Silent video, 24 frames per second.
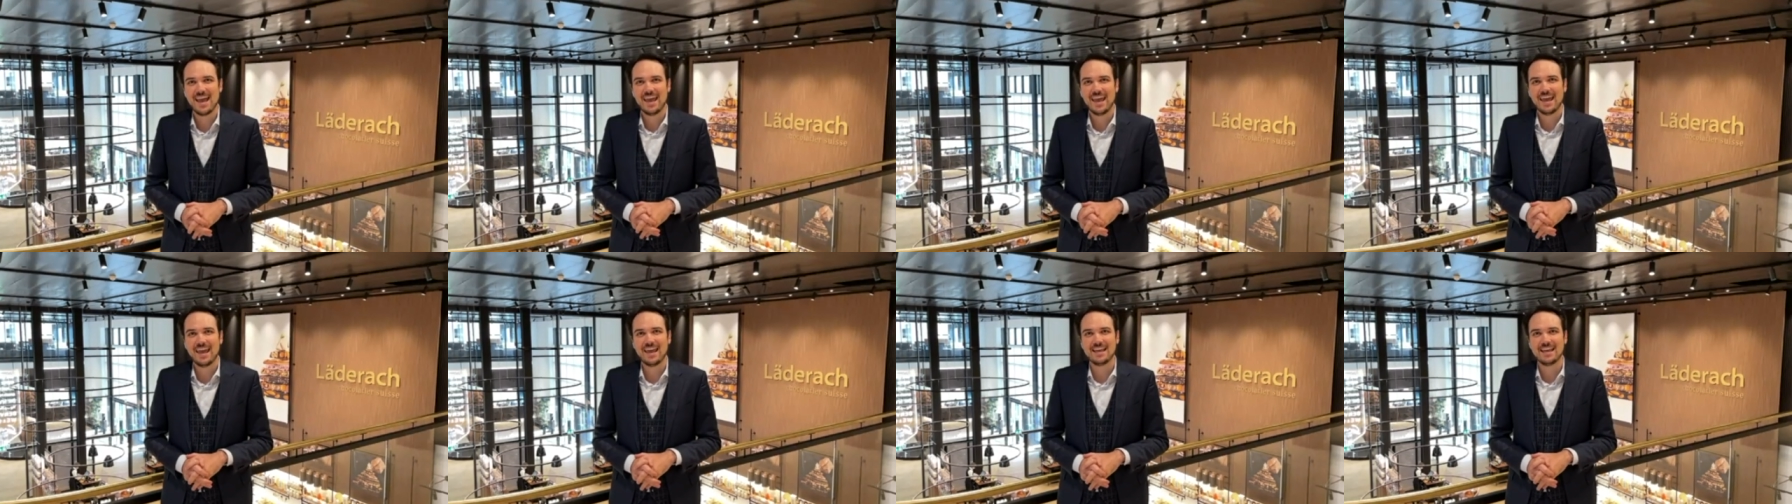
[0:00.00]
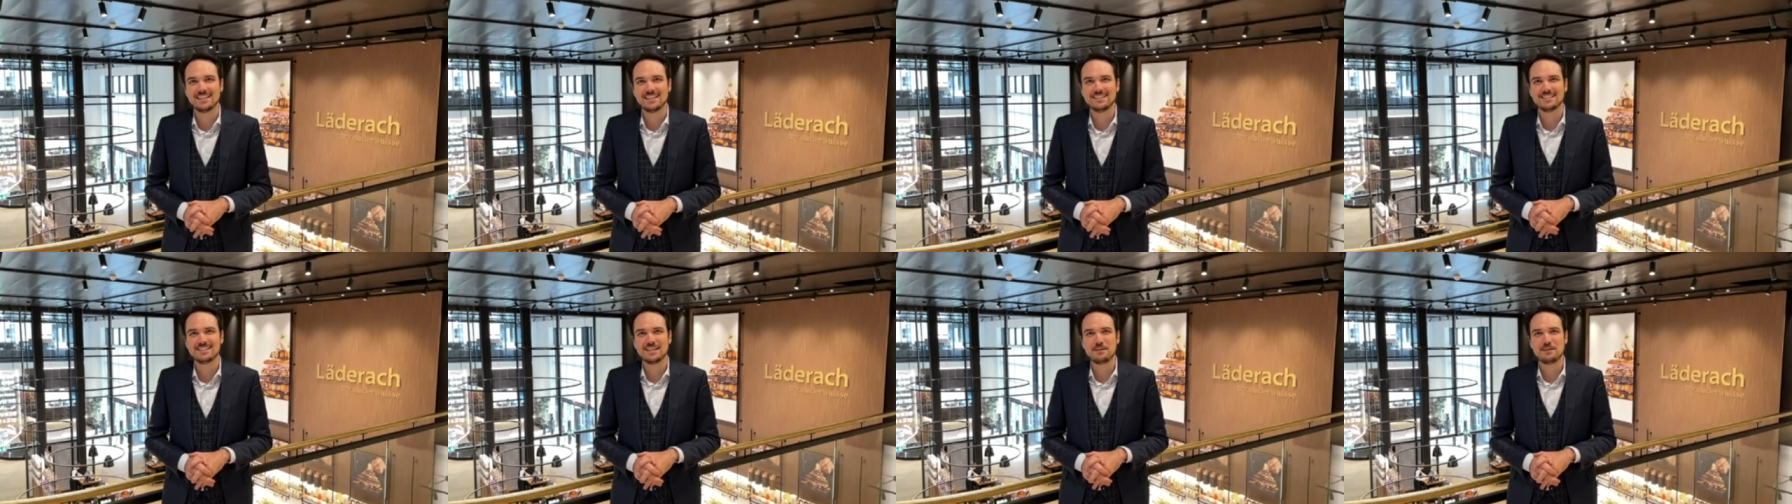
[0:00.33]

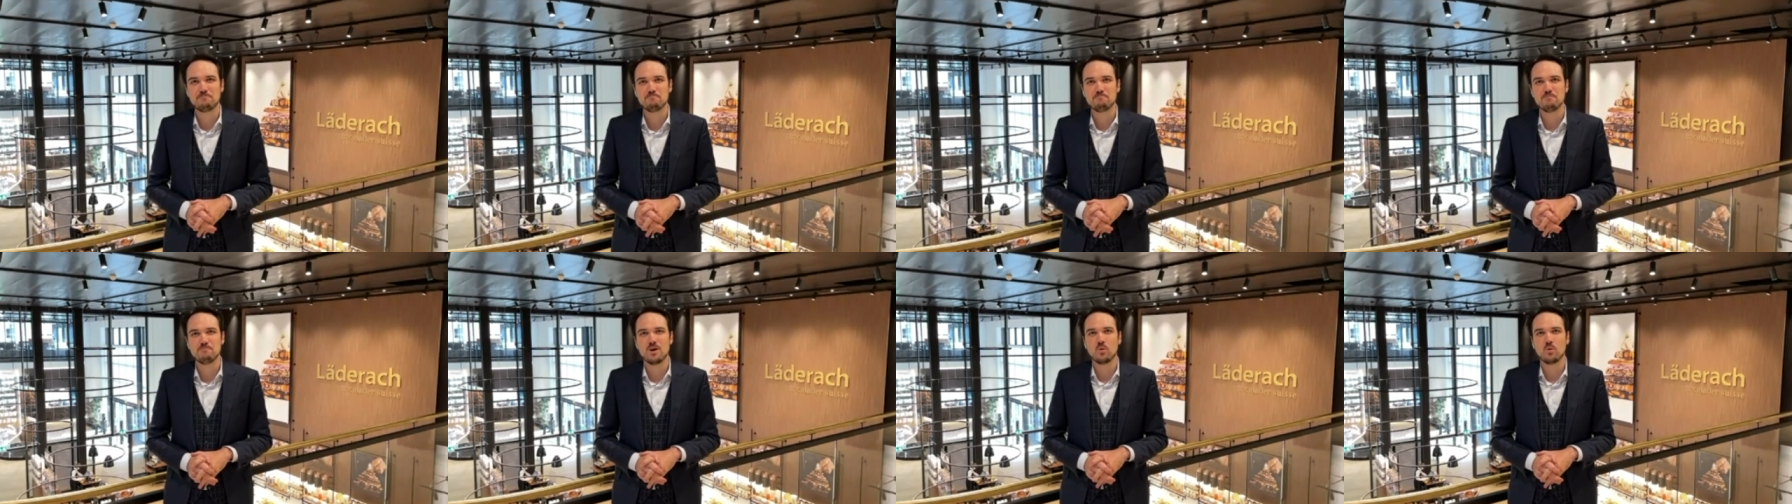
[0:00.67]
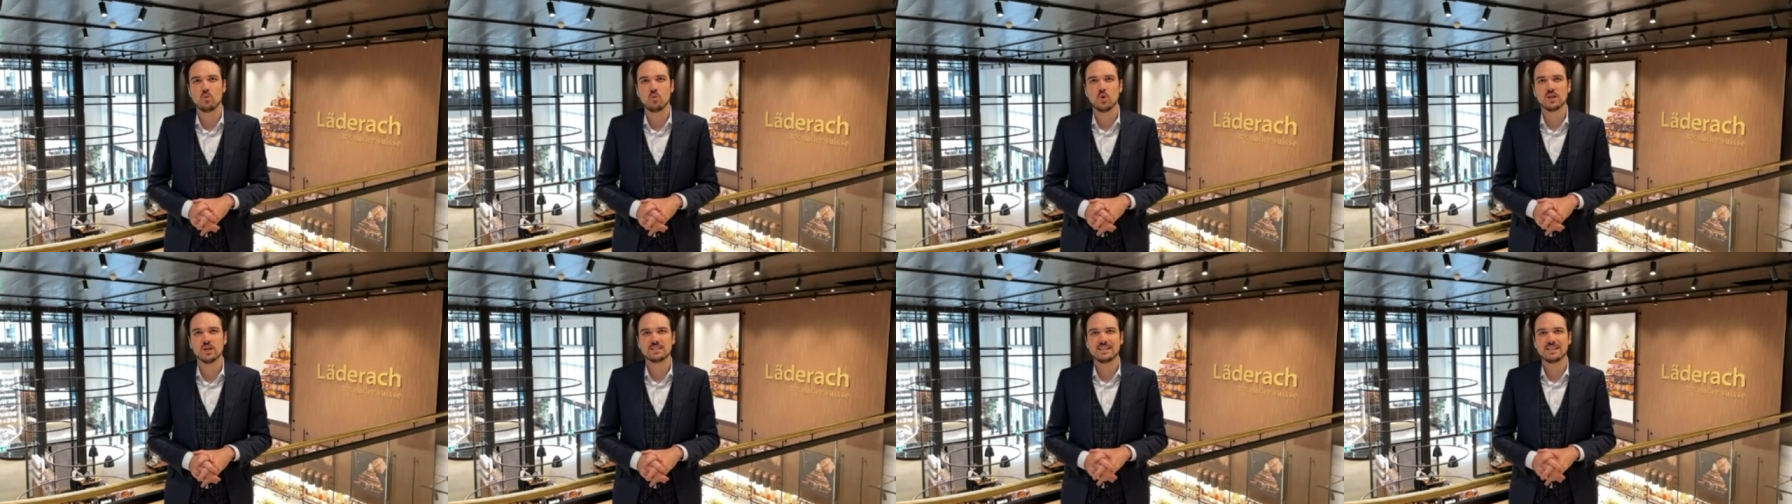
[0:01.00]
And um,
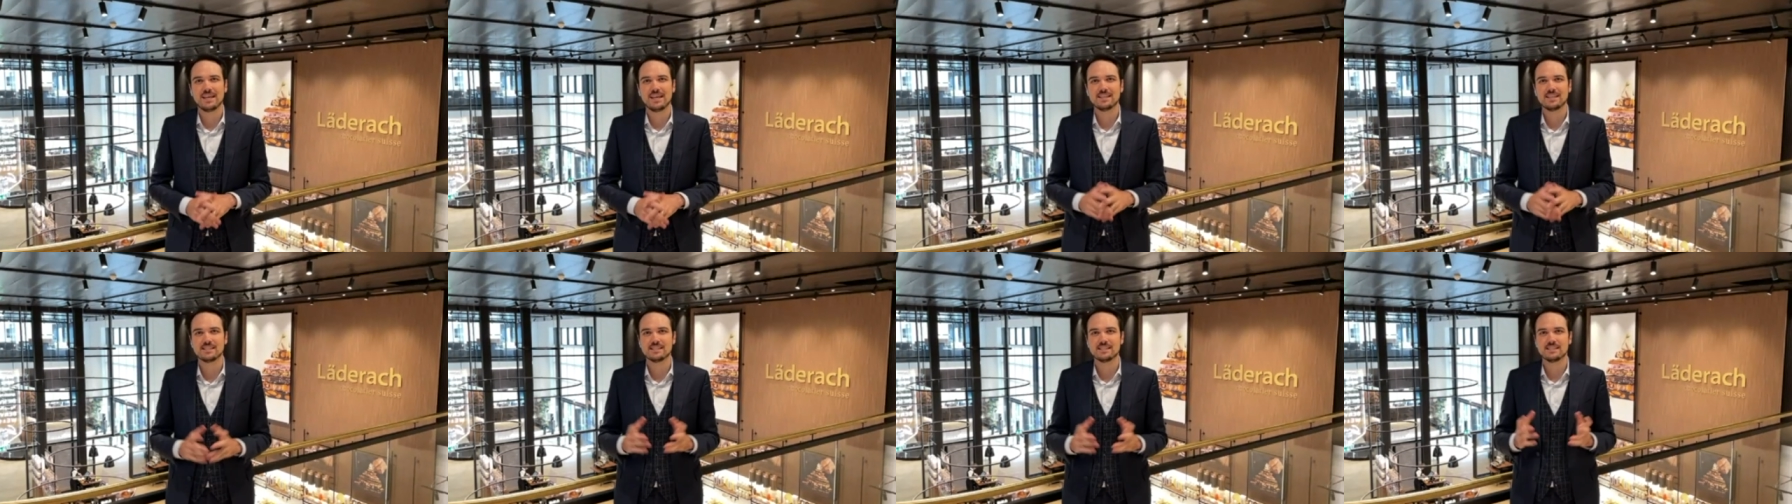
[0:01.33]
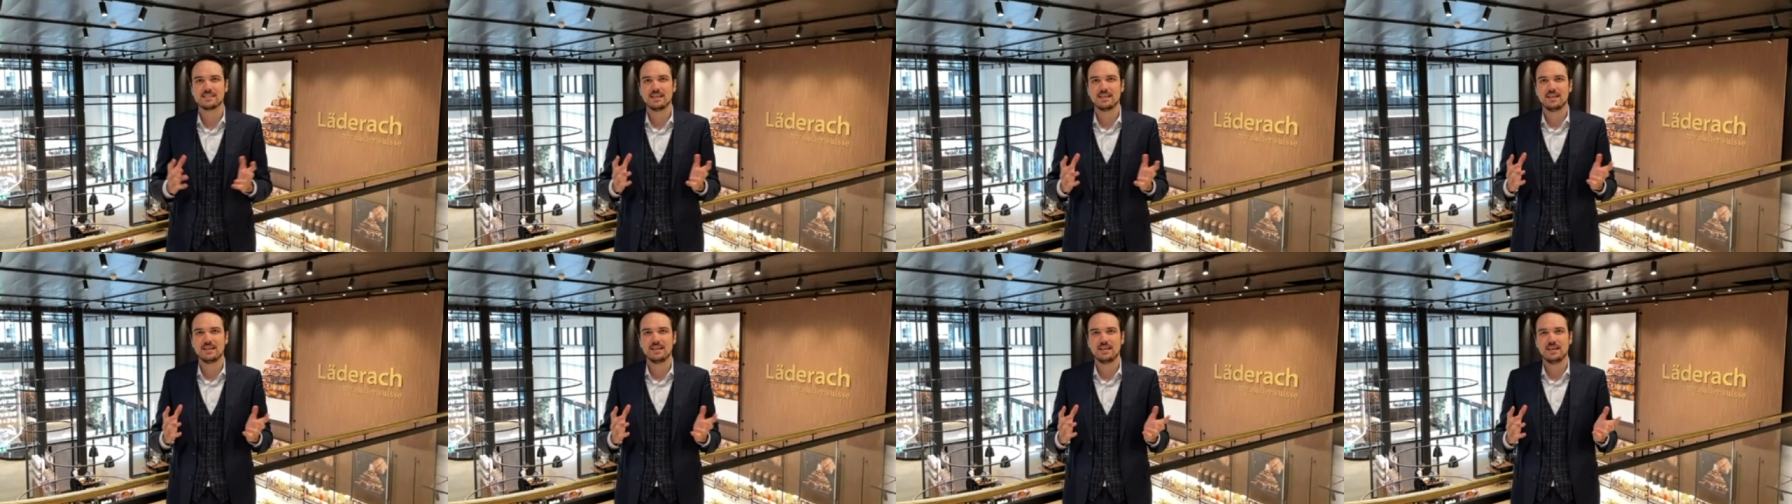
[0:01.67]
what has
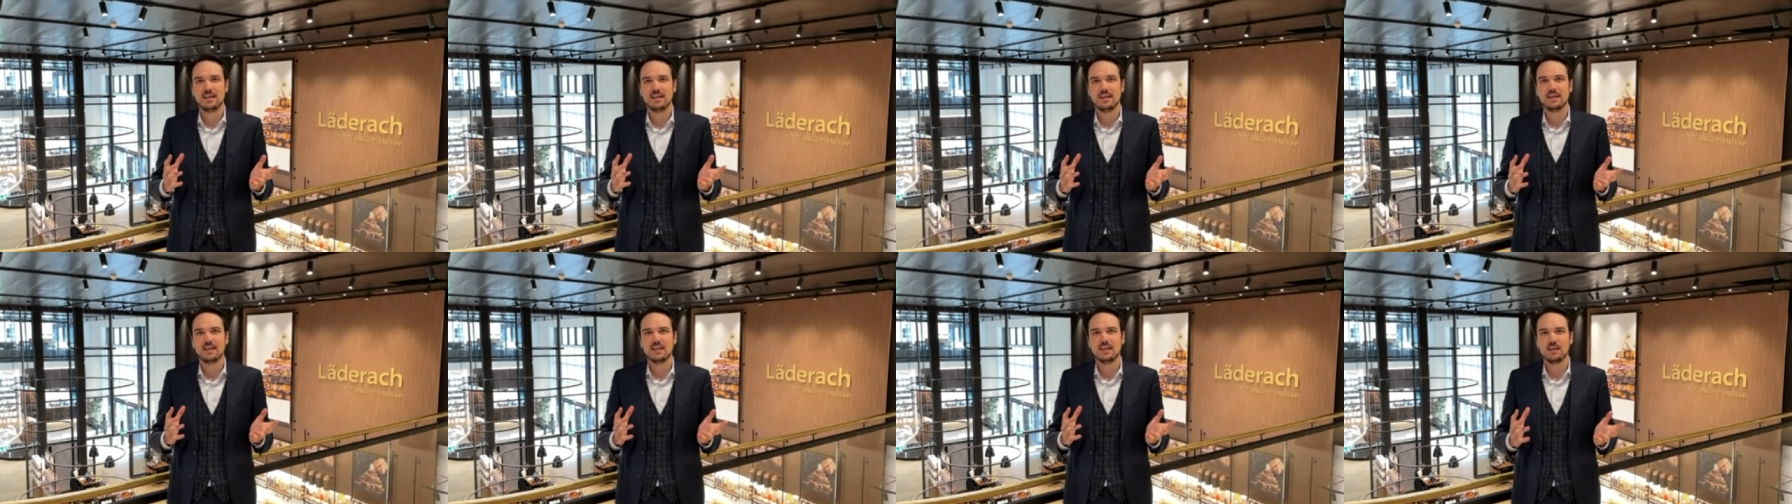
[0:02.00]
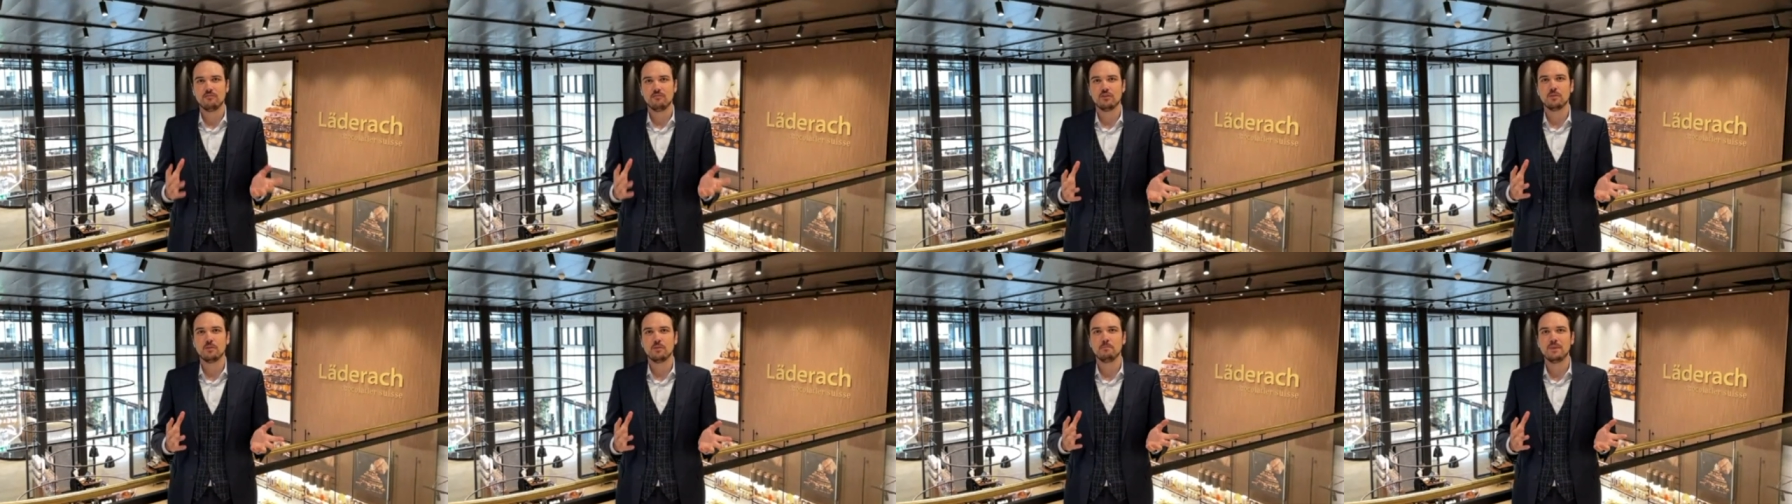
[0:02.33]

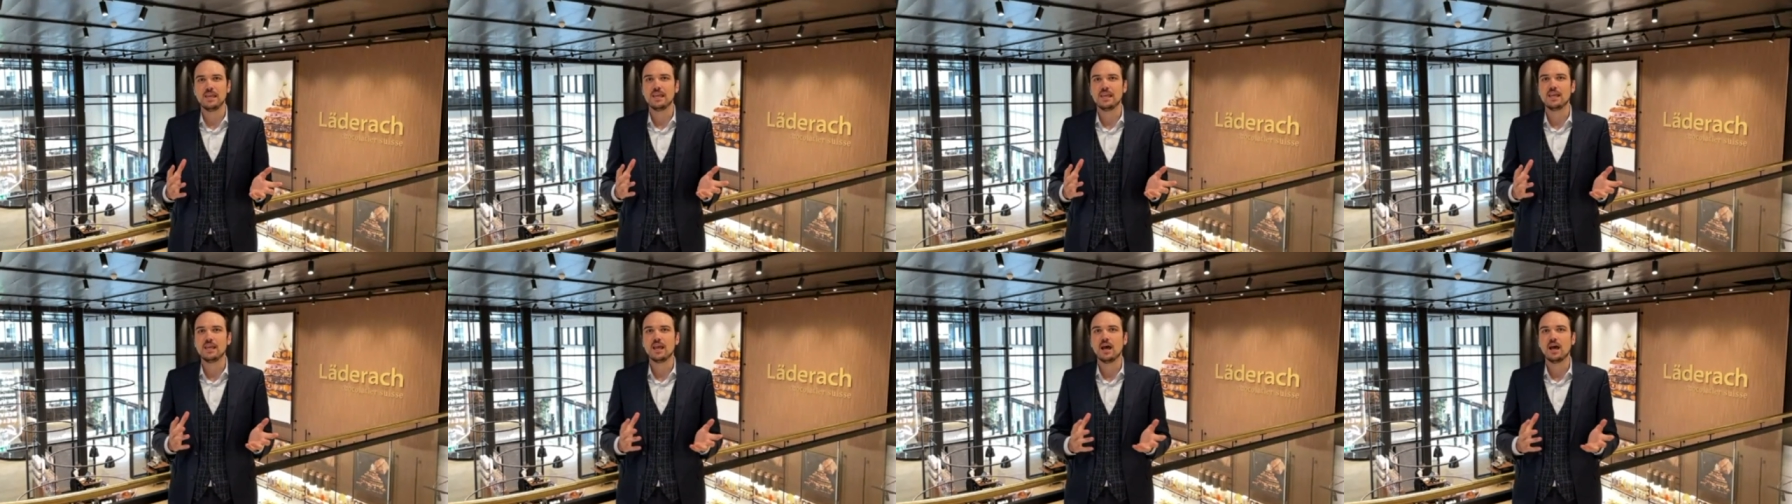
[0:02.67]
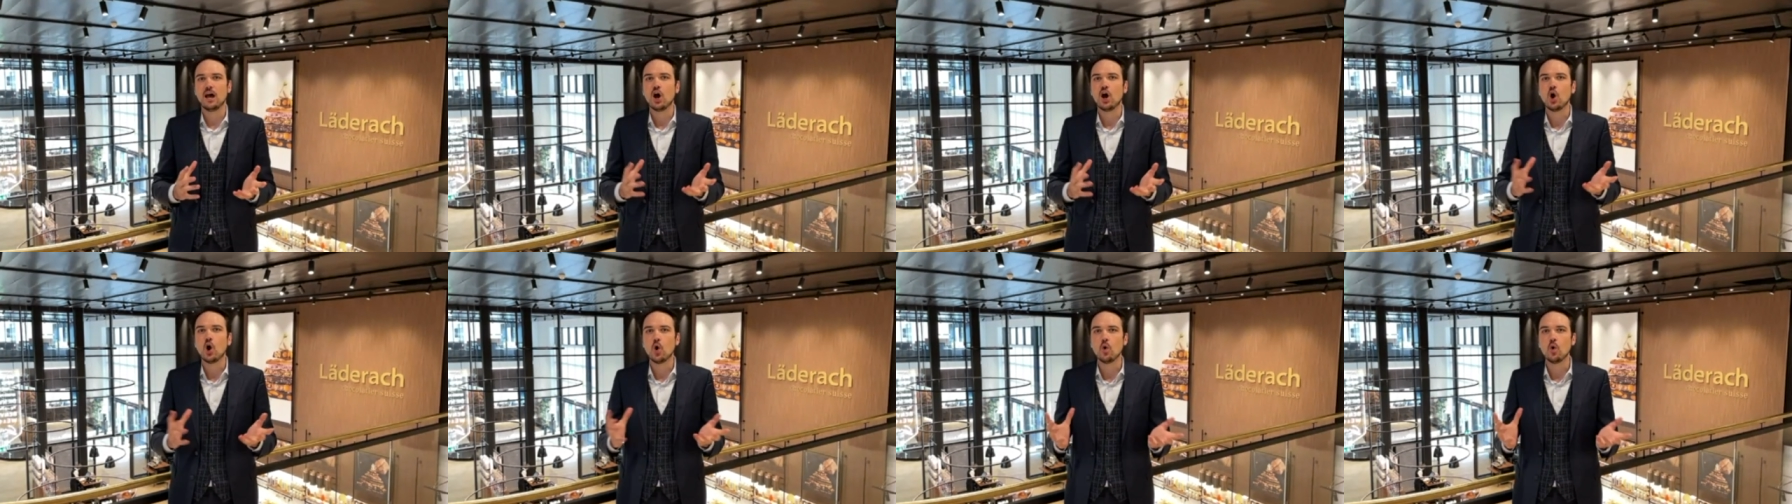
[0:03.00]
given me a
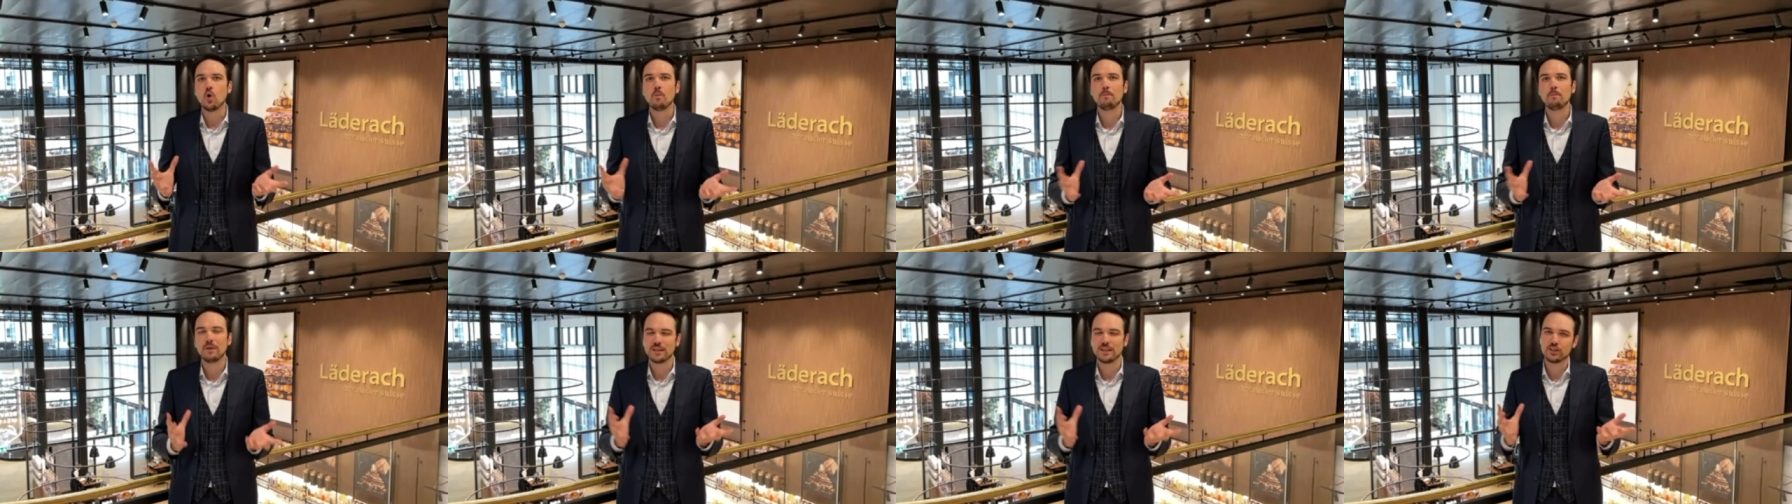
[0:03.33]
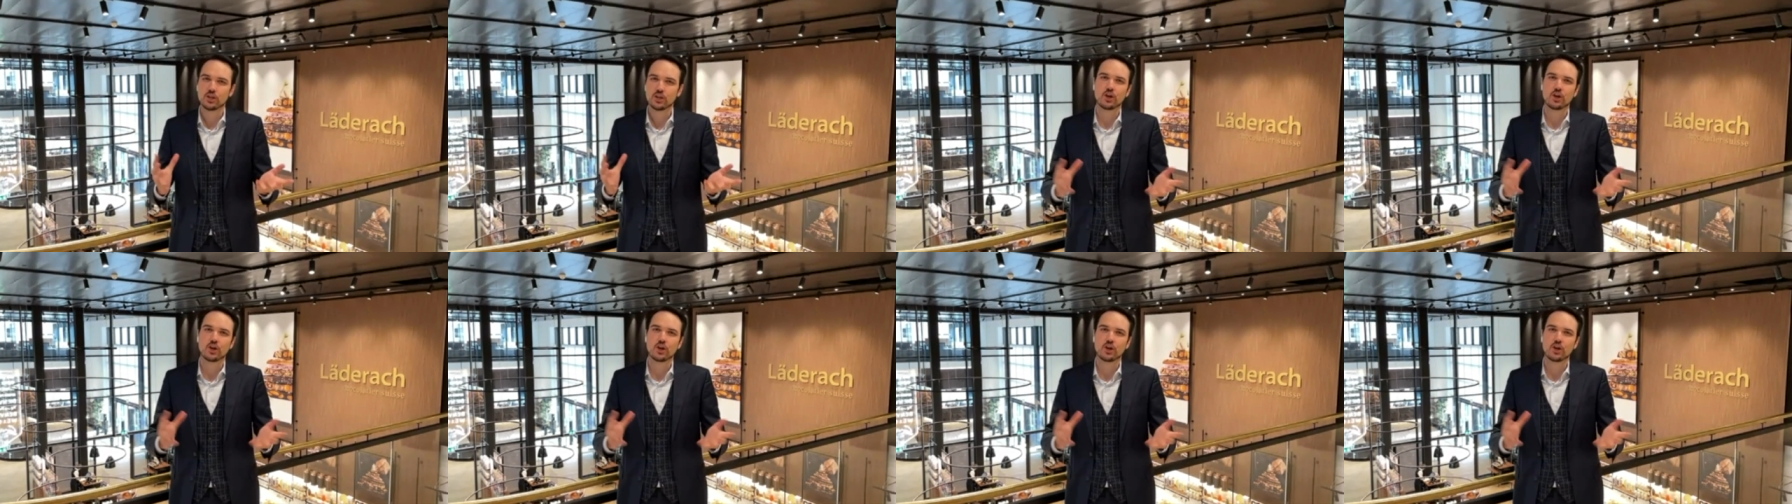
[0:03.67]
hope and